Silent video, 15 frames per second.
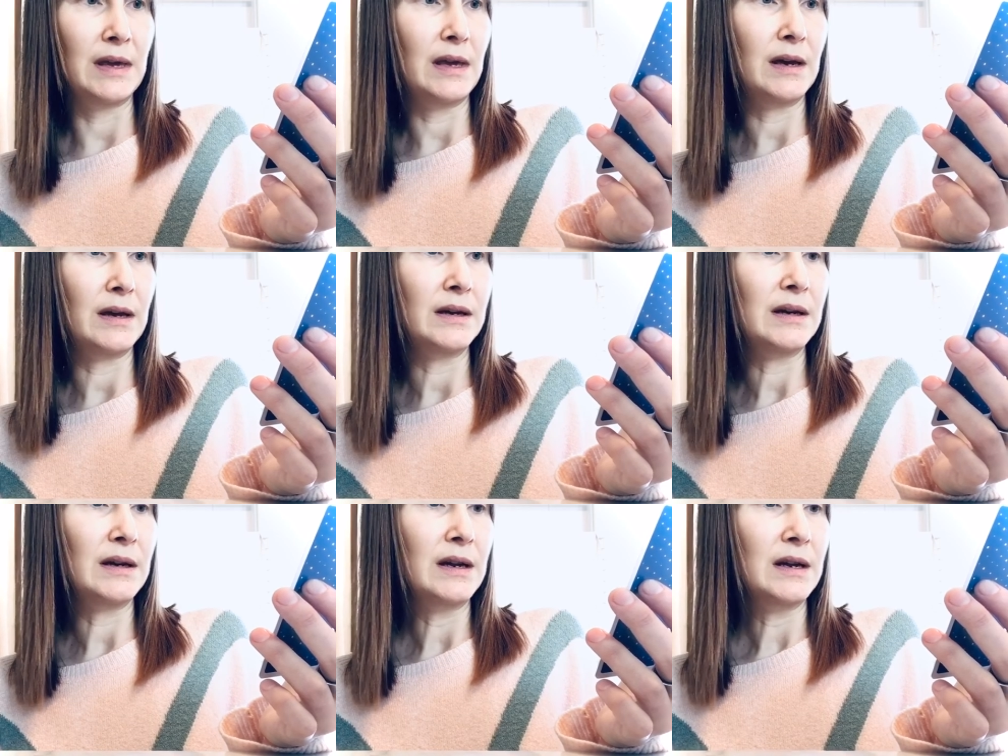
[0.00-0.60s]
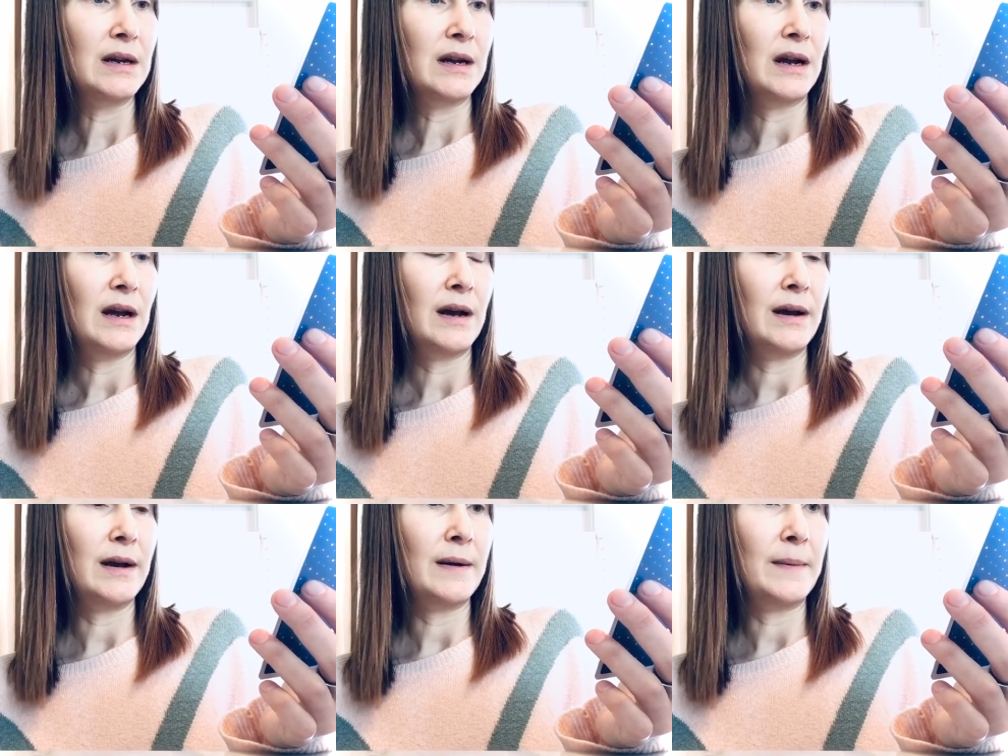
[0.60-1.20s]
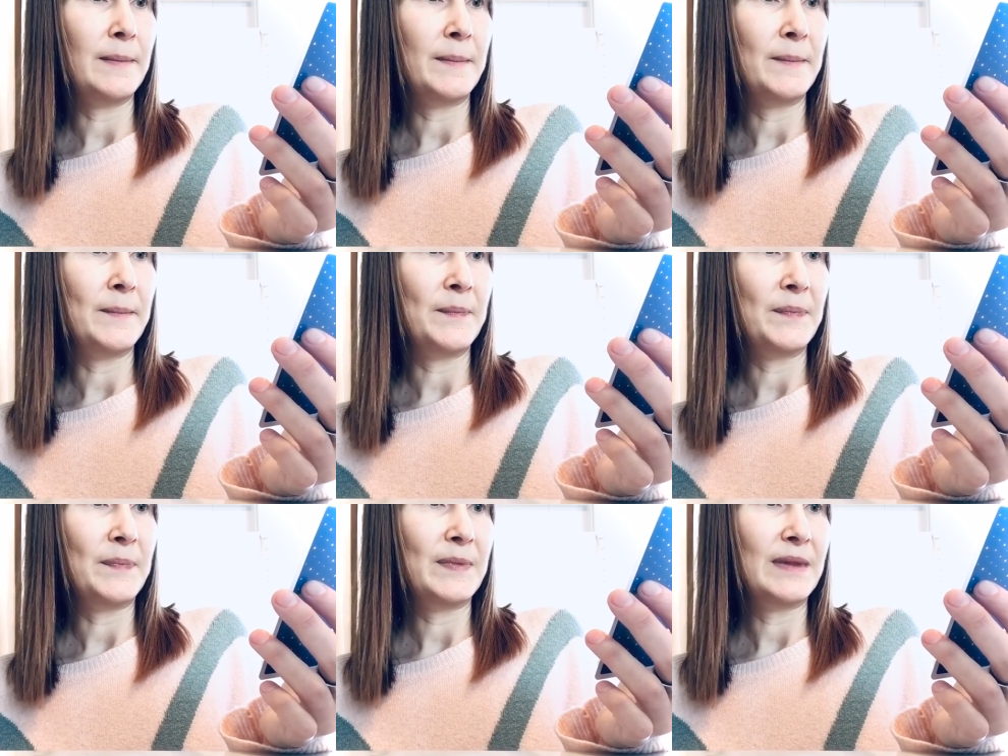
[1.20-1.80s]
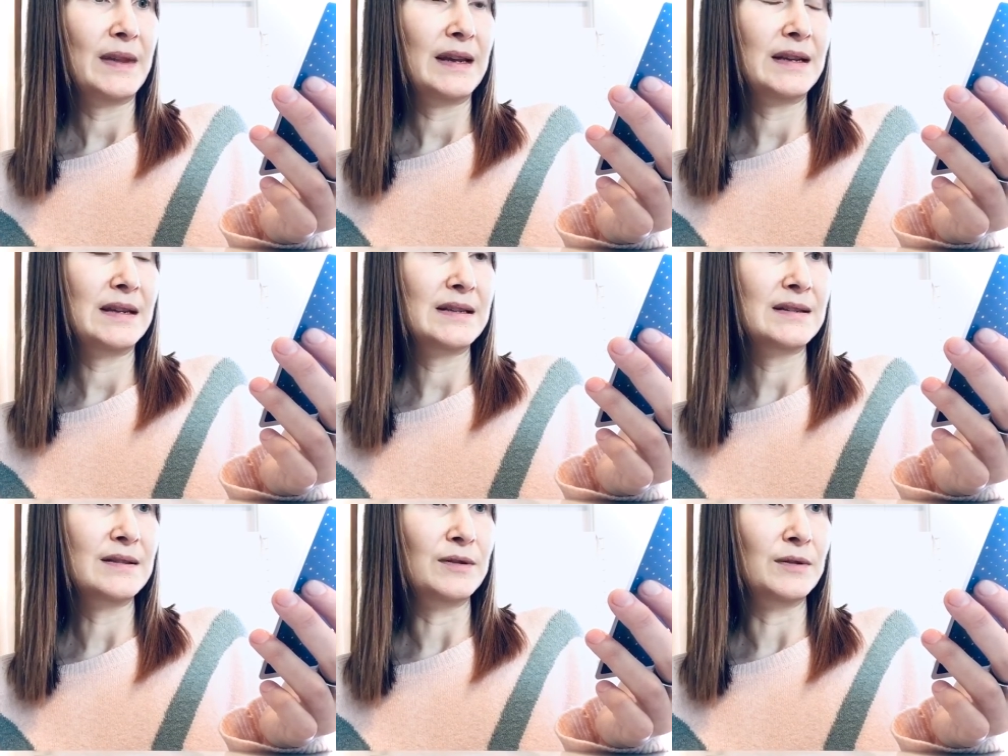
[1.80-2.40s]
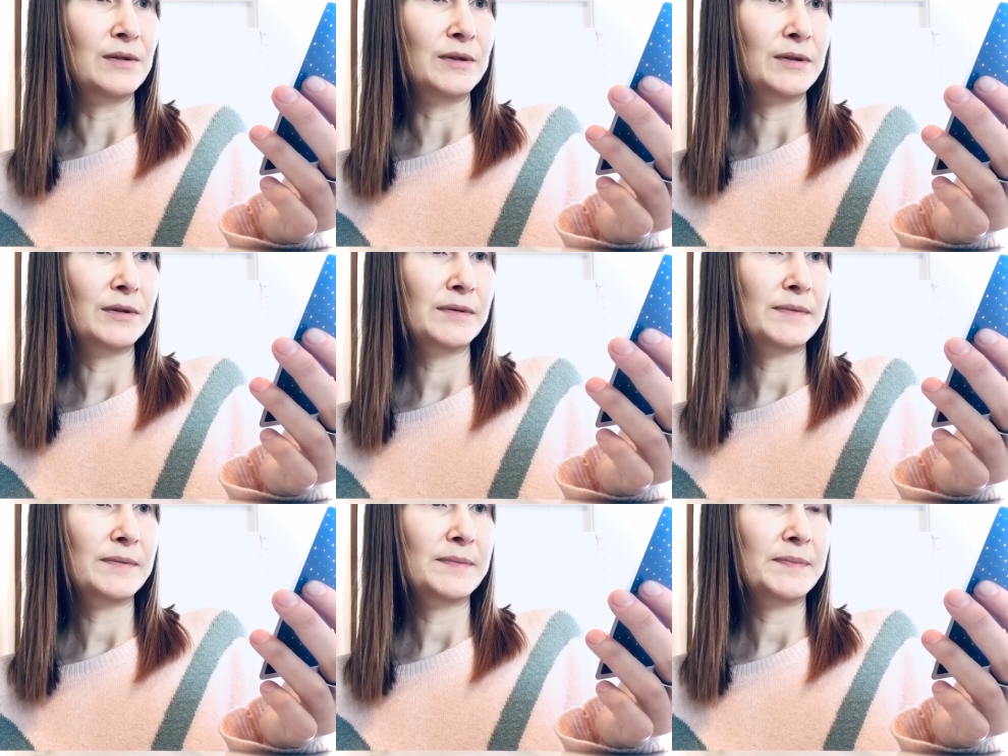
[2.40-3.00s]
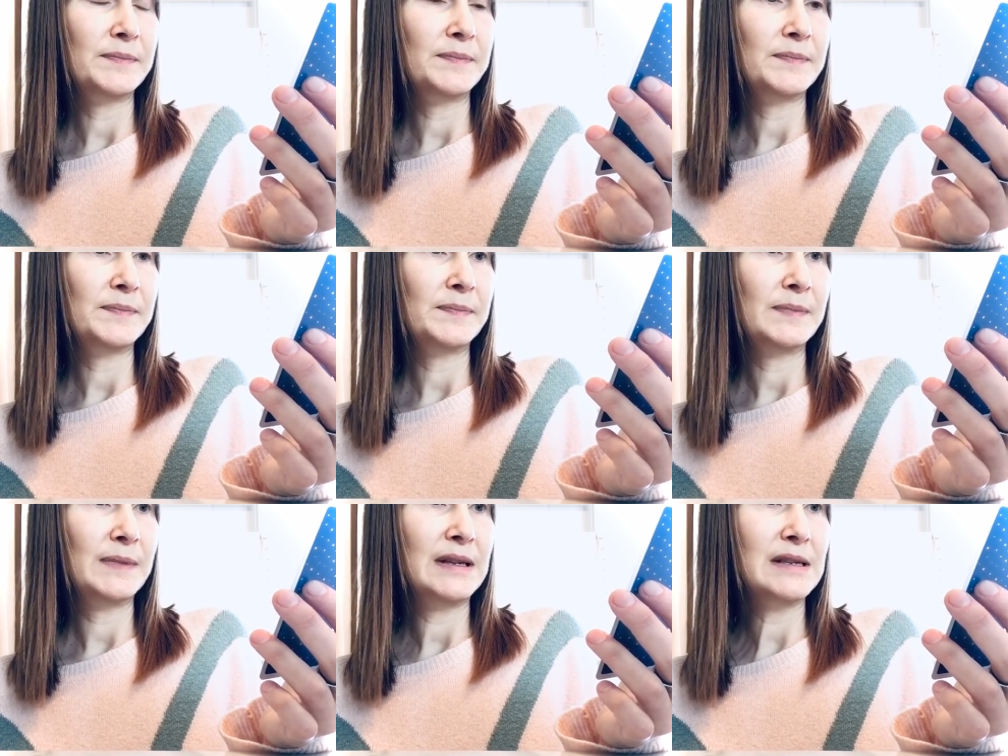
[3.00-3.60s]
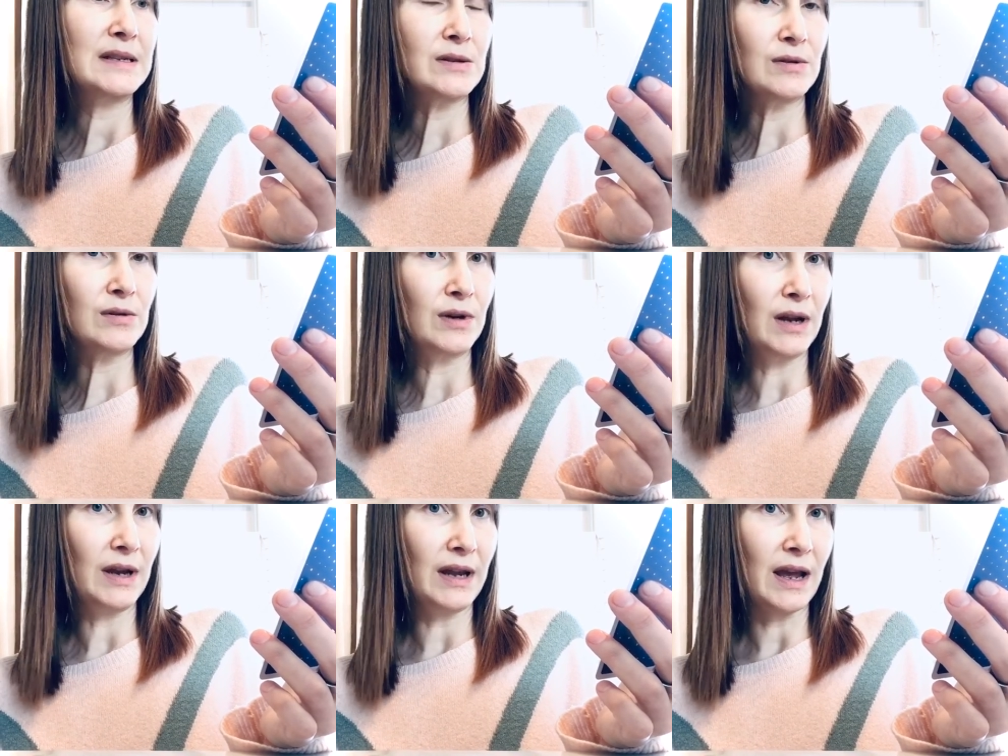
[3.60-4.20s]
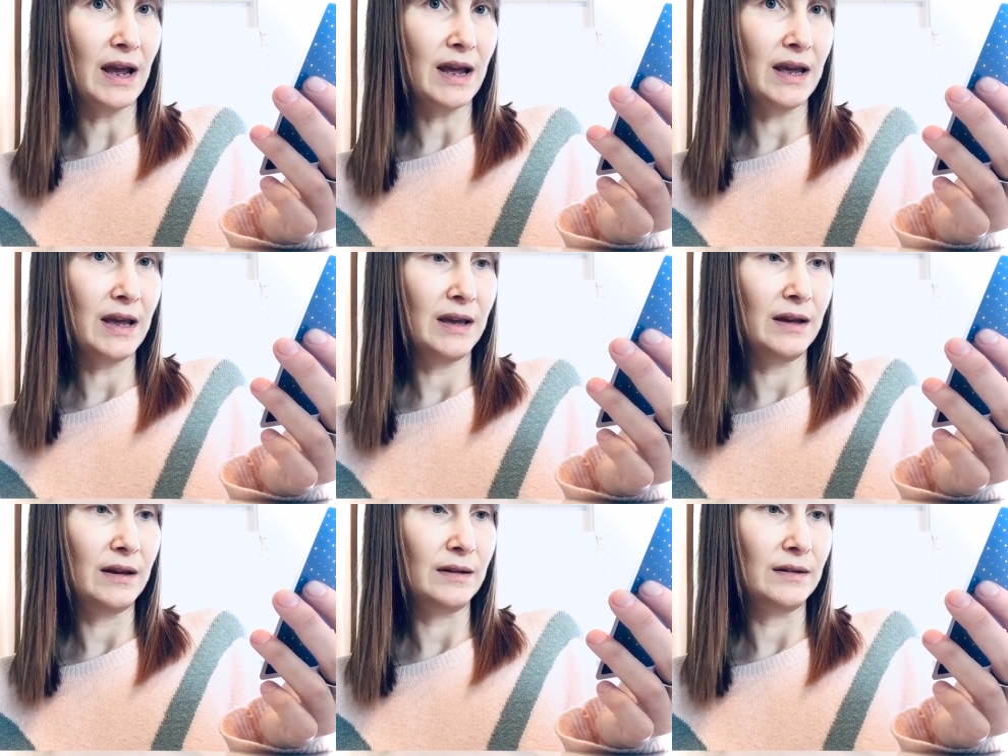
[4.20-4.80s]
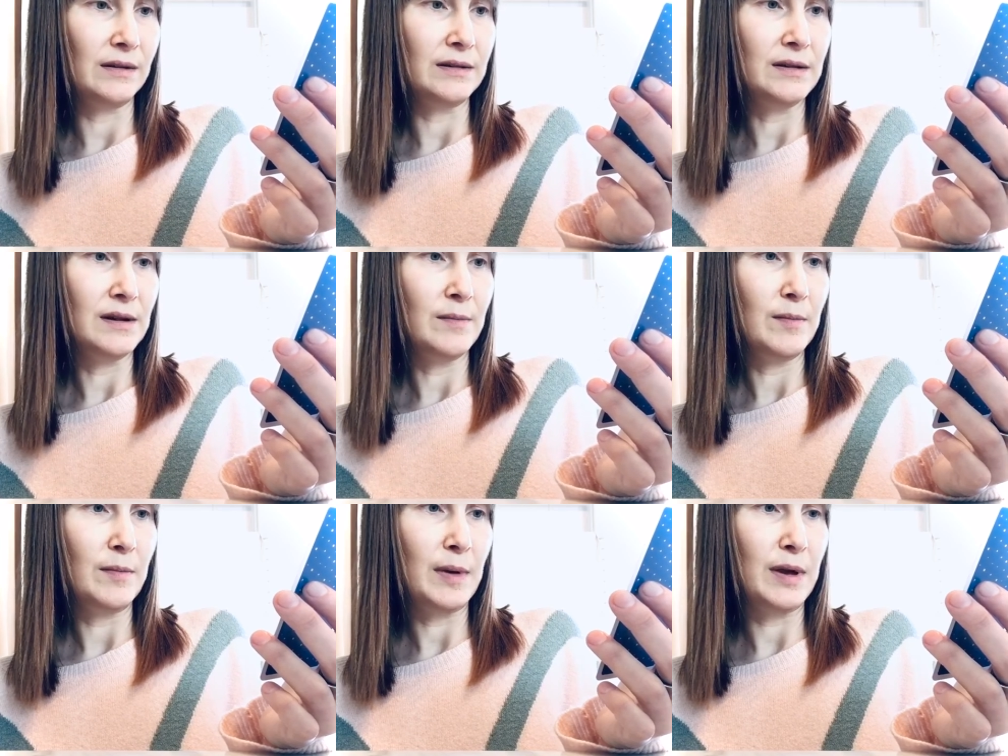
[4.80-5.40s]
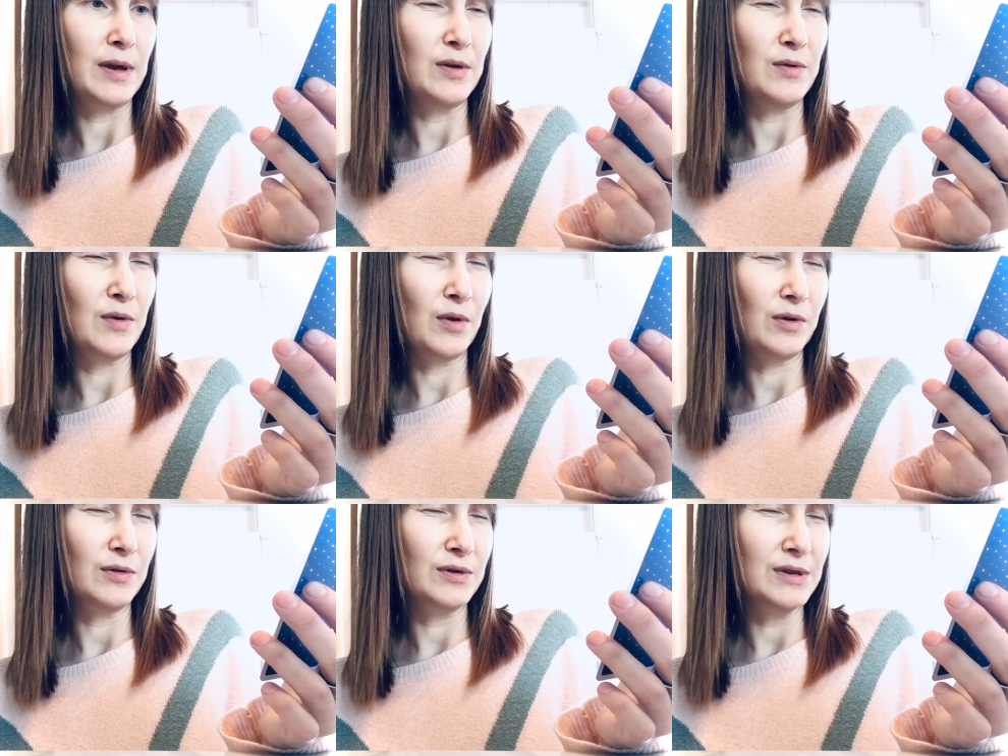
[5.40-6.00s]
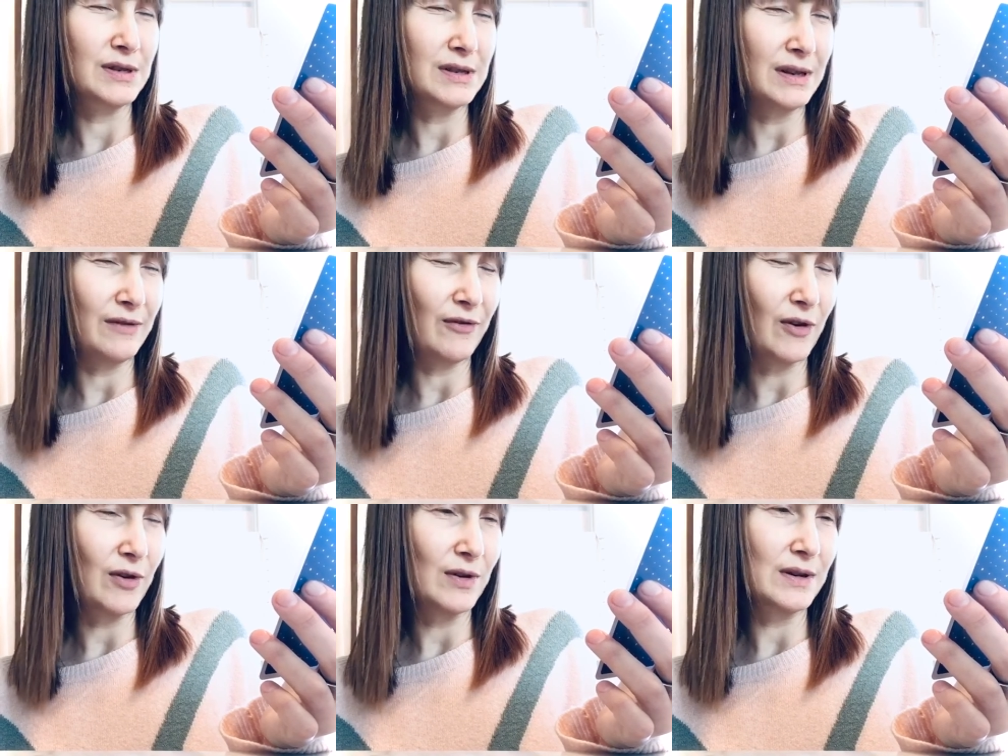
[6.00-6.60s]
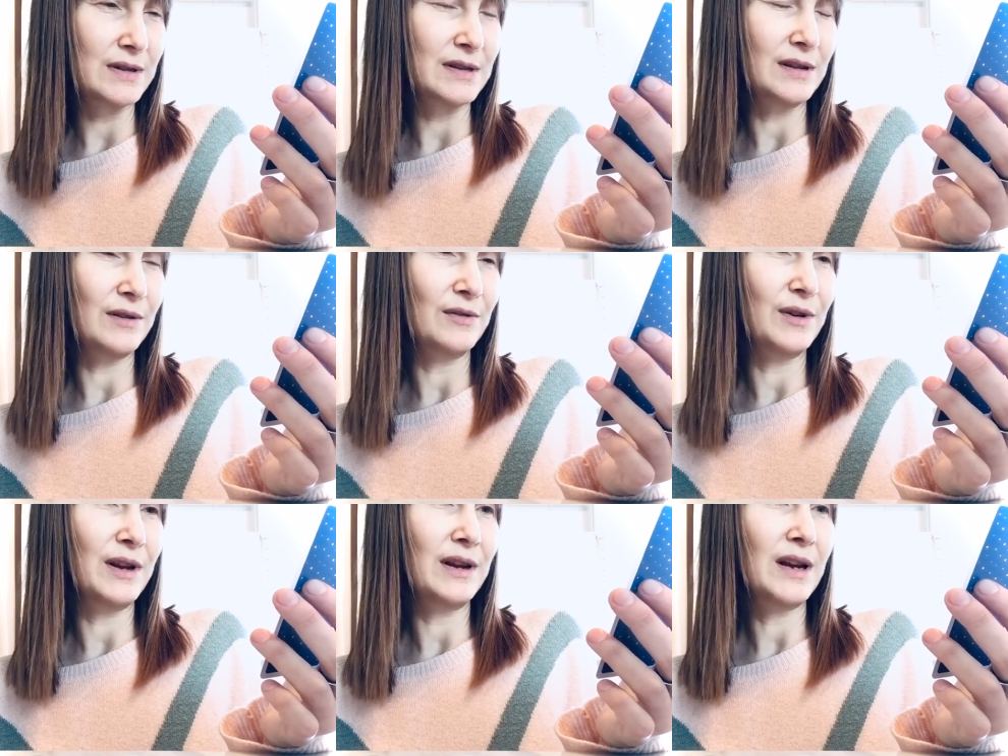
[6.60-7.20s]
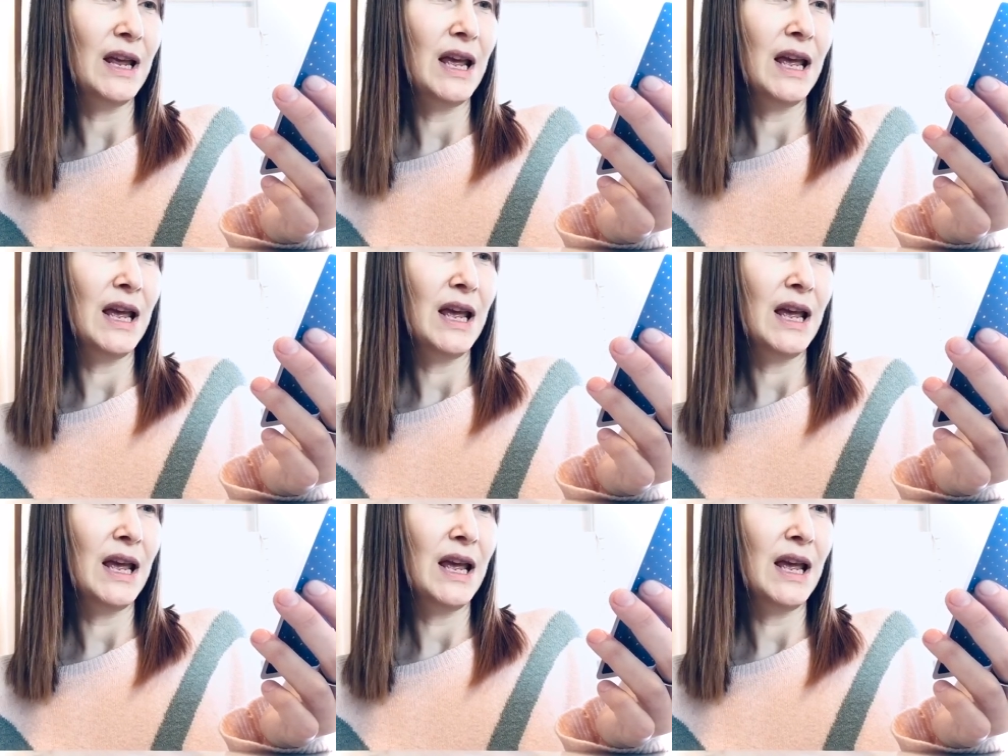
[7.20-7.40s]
Yeah, um, it's not it's not going to get healed by you consciously focusing on it.